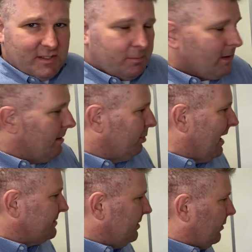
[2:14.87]
is
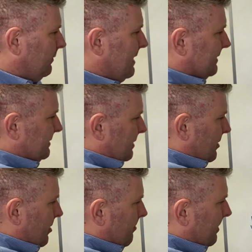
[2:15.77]
approximately correct,
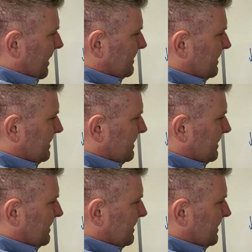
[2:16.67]
but,